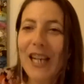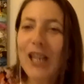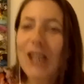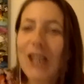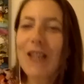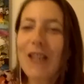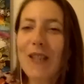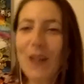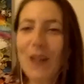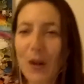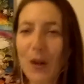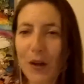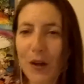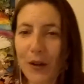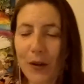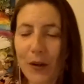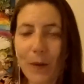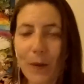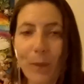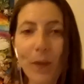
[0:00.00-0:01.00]

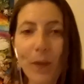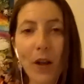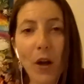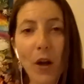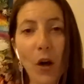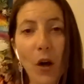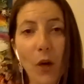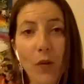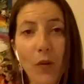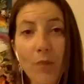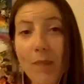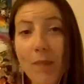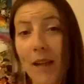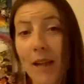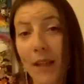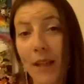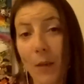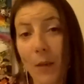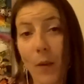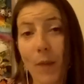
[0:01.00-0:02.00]
So for
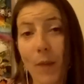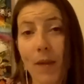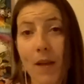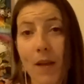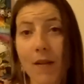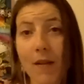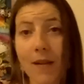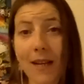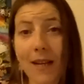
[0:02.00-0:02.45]
many women,